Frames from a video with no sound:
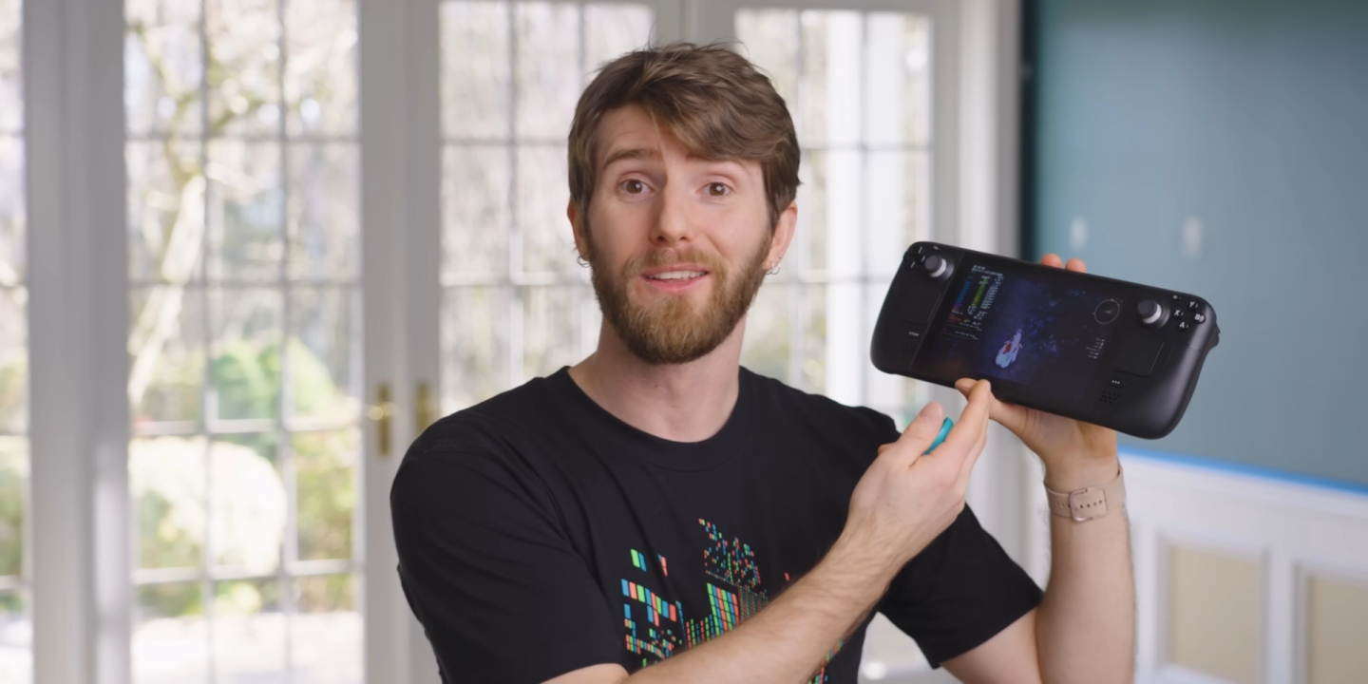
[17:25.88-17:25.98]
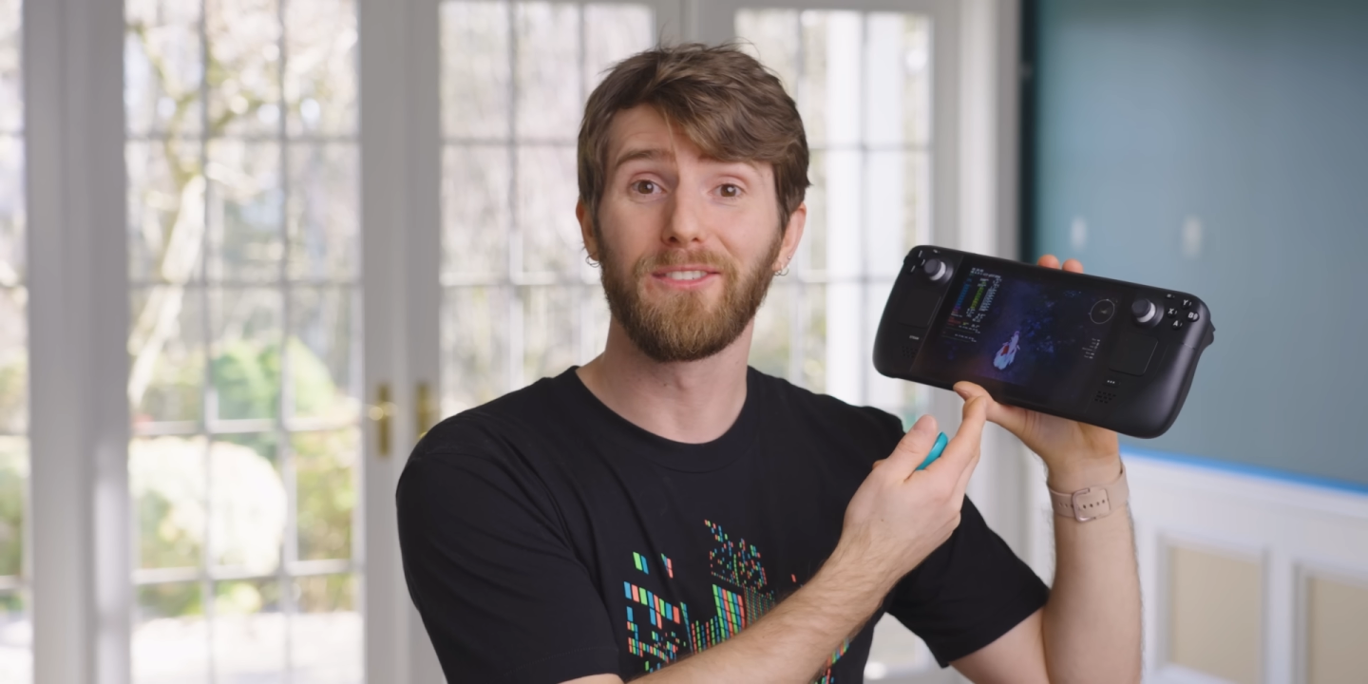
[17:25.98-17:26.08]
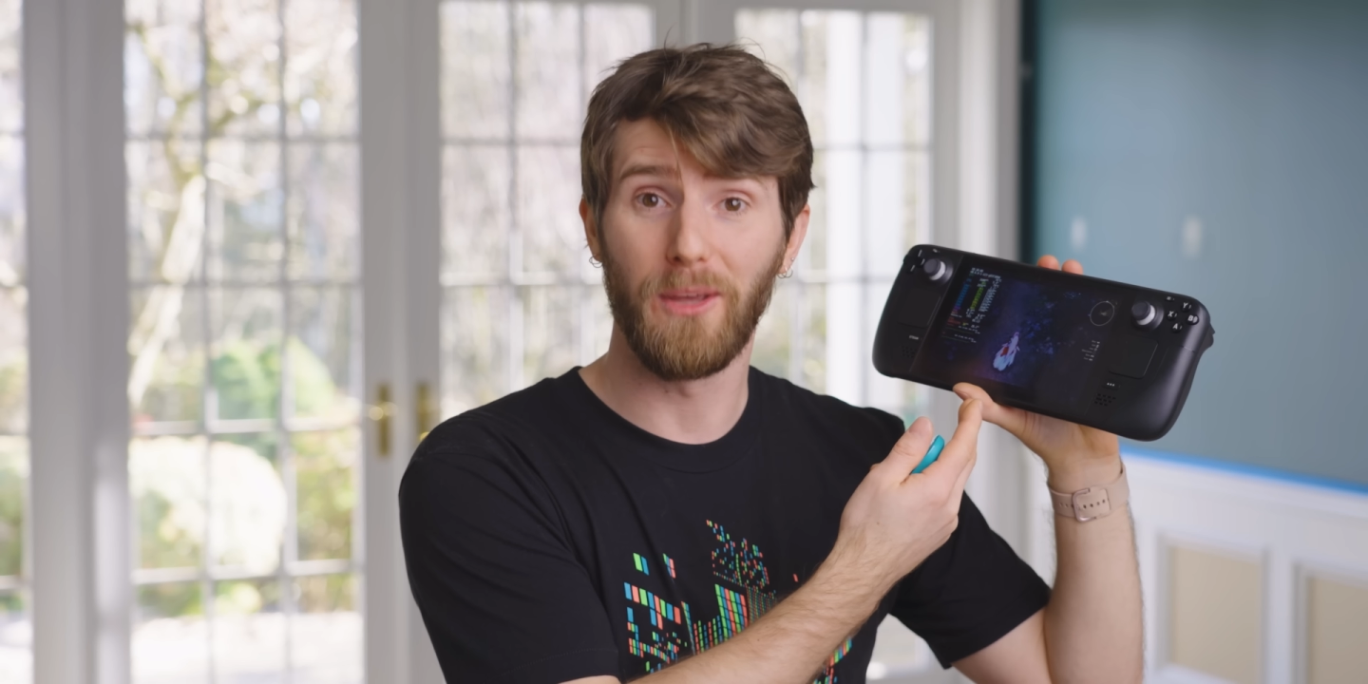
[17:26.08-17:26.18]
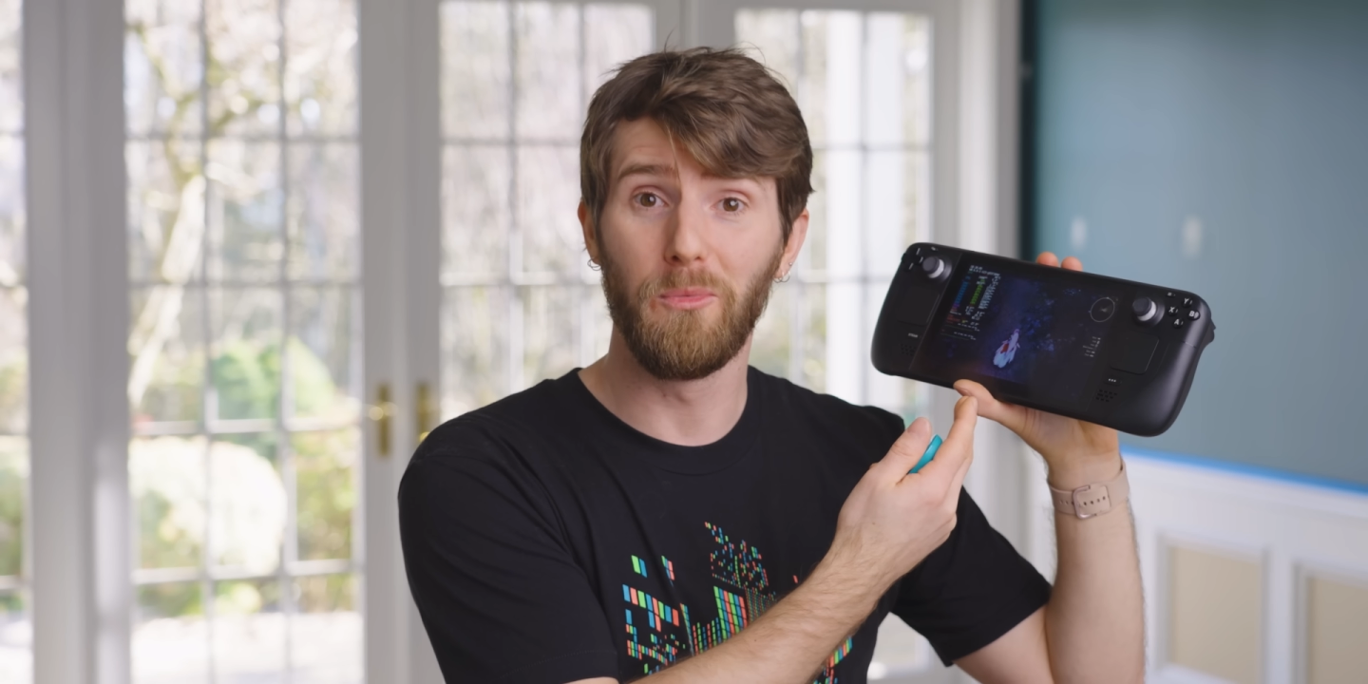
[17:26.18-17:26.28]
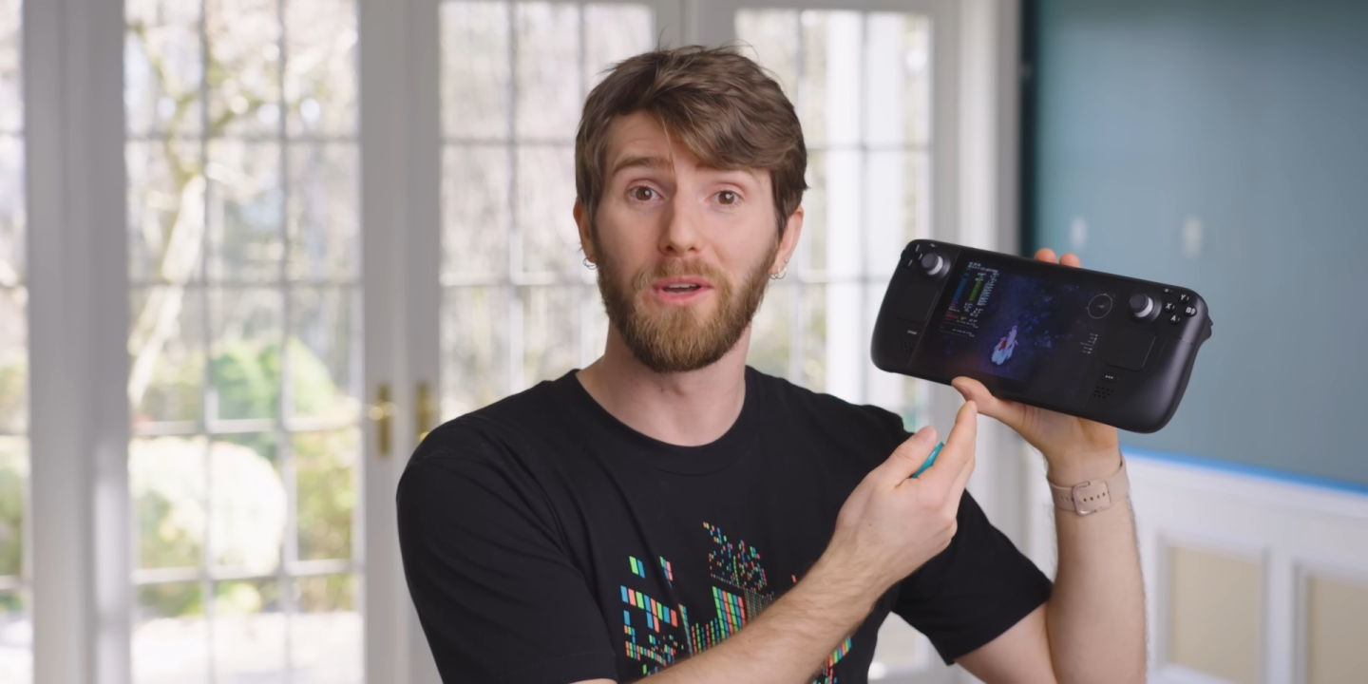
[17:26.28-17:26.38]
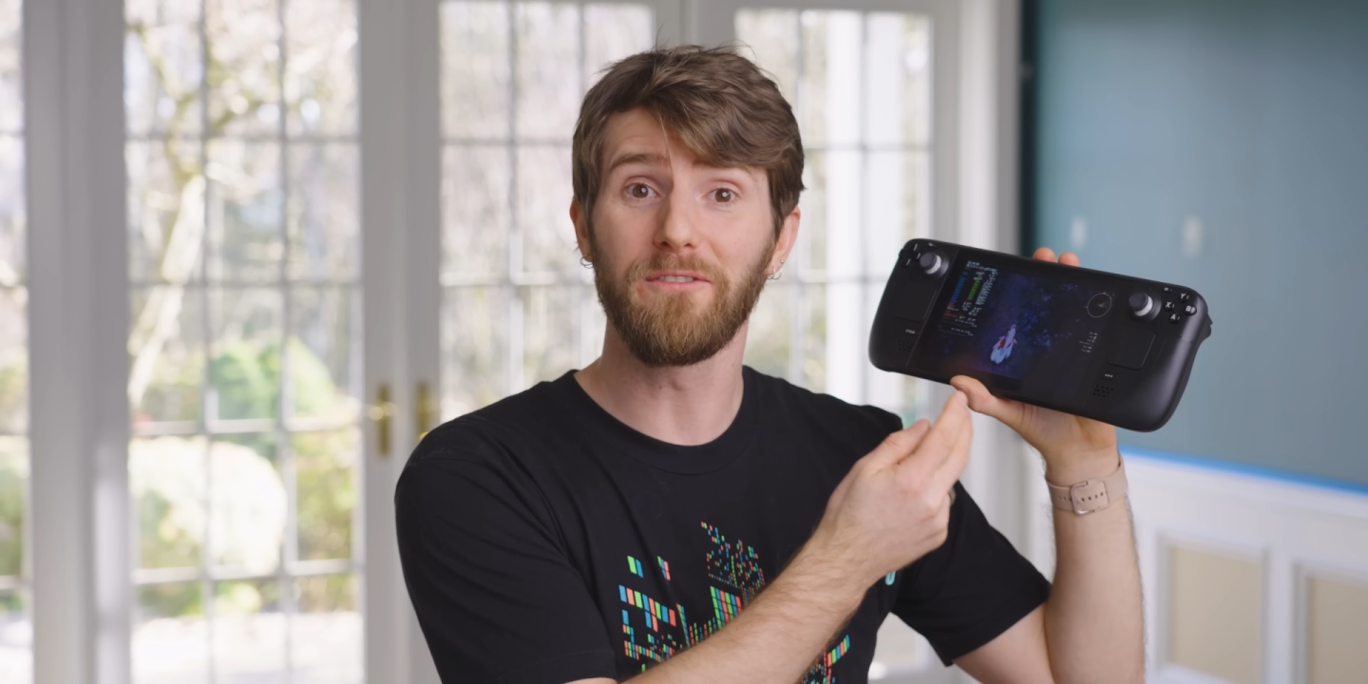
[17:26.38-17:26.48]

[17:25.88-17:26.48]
someone